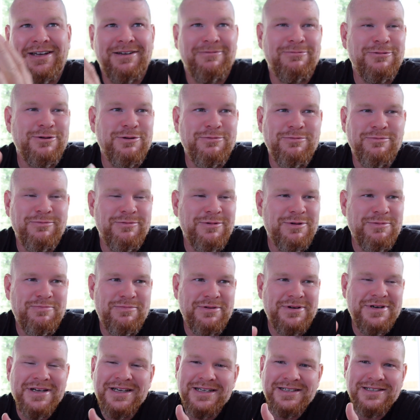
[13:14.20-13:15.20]
We
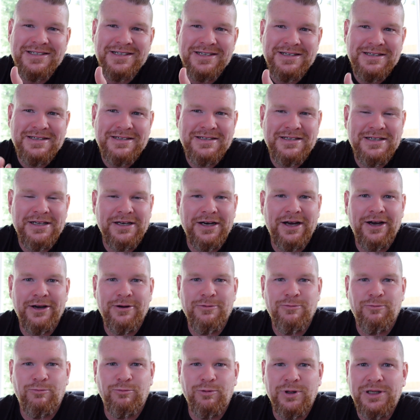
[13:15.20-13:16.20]
predicted,
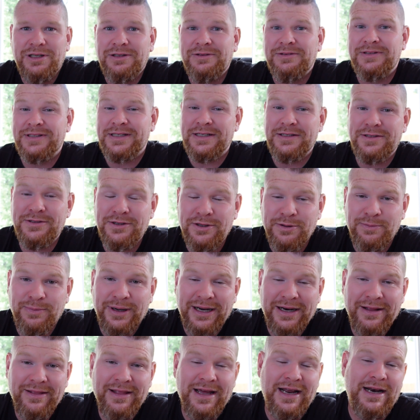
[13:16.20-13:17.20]
Will did do
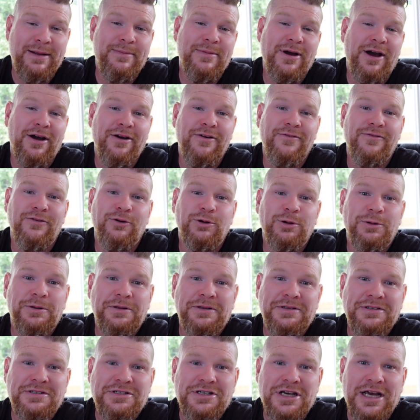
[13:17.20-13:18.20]
better than him
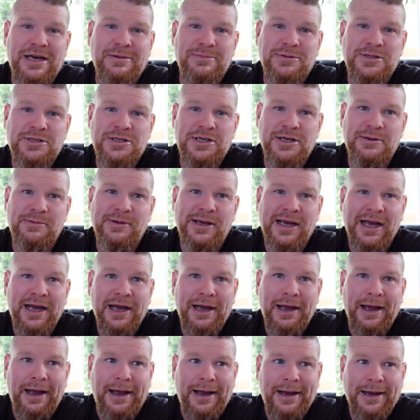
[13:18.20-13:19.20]
overall in the championship,
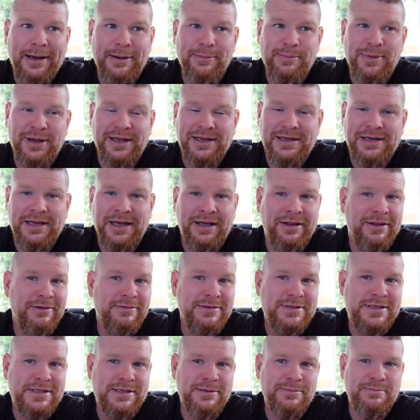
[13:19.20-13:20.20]
but yeah, there
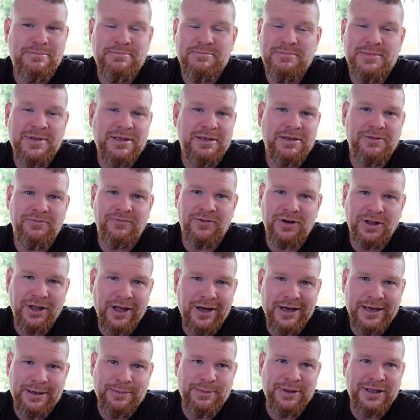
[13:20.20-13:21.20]
was some
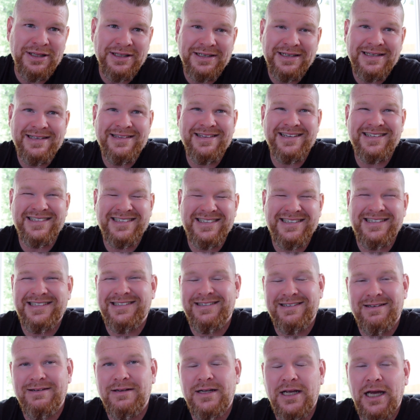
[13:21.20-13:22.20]
reliability that
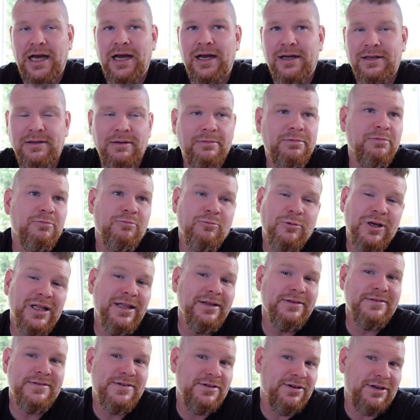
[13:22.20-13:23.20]

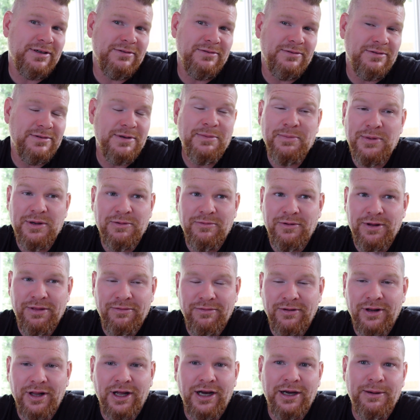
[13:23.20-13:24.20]
Will struggled a bit with
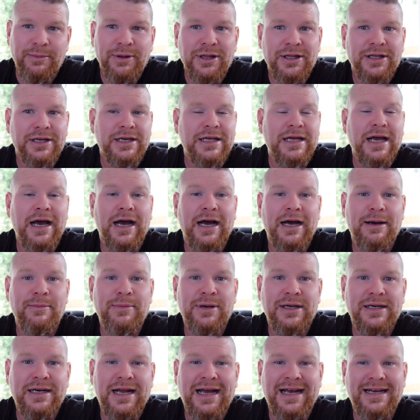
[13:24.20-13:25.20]
reliability,
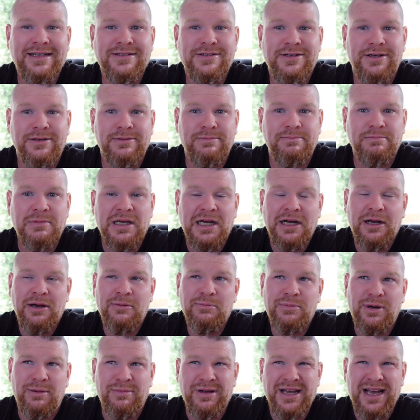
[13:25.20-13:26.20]
but Anton
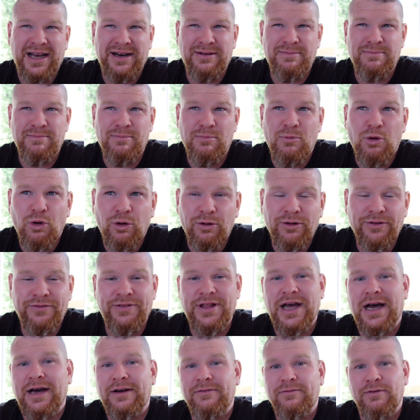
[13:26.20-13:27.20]
probably had more of
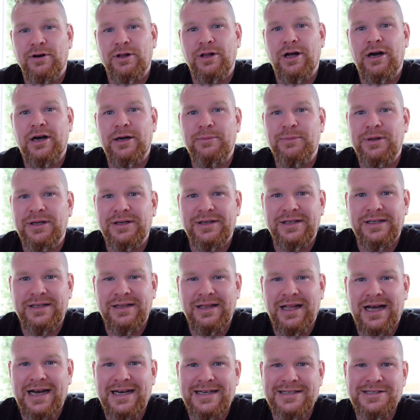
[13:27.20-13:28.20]
the unreliability
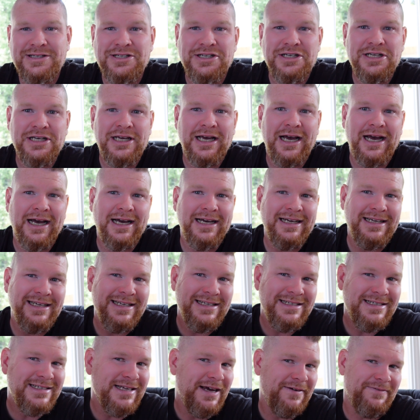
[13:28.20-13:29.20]
last year.
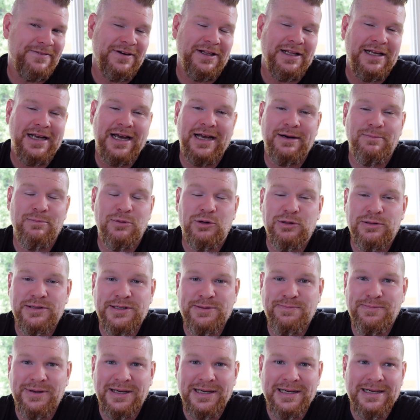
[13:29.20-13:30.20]
He definitely had more
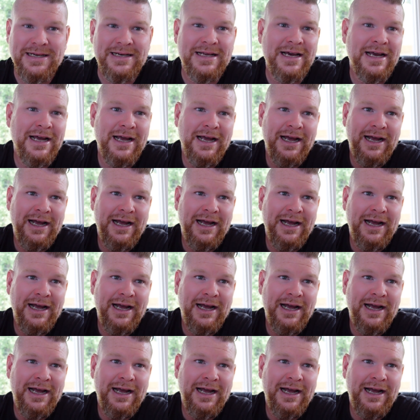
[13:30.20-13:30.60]
speed.